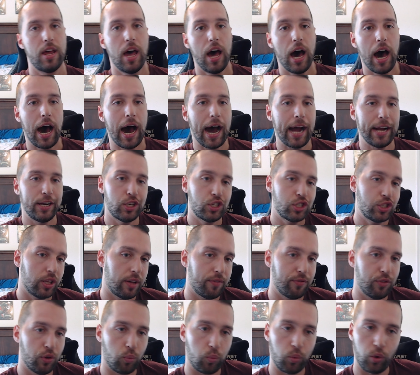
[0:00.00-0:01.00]
I just
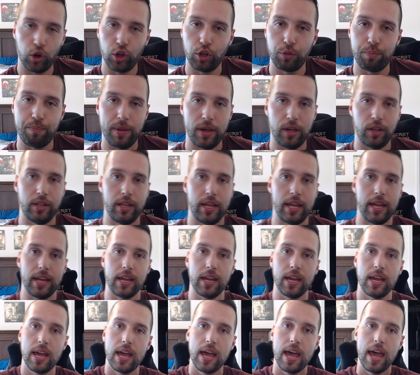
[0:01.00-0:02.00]
love the world building
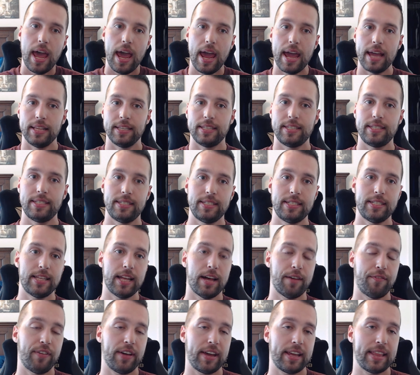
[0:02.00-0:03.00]
and
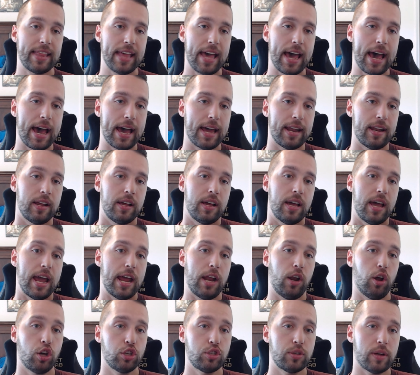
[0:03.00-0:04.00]
stuff like that.
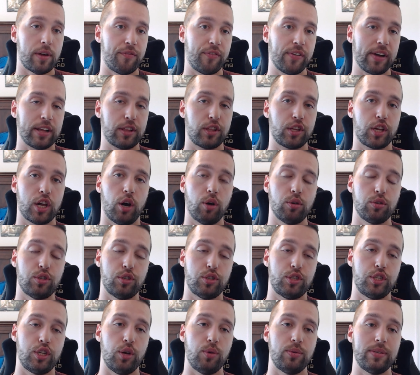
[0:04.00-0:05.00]
And also, I forgot to go into
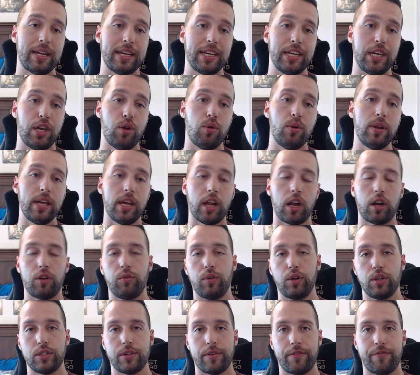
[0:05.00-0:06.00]
too is that Unity
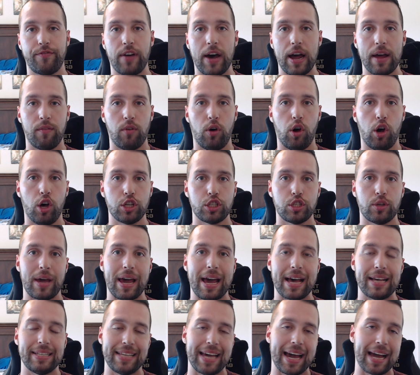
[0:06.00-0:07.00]
Unreal Engine 5 also
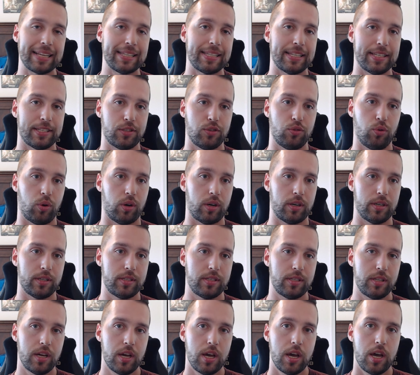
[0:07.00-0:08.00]
has asset
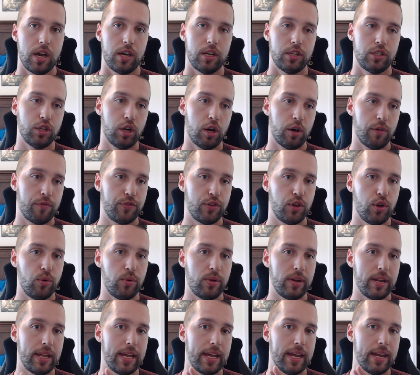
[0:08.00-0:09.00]
stores. So if you
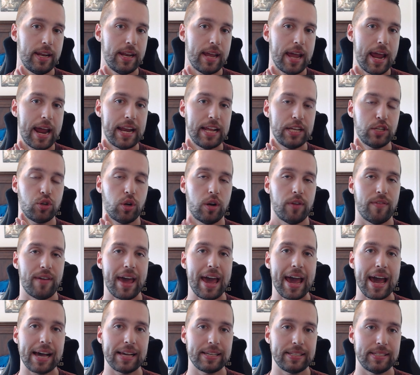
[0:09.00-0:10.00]
need any sort of
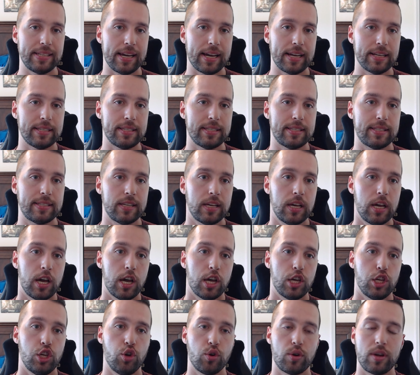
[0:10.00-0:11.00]
assets,
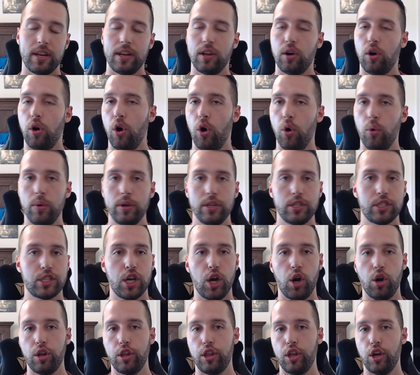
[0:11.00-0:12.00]
you can always
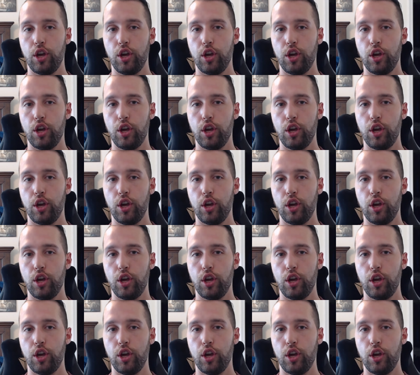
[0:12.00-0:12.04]
go to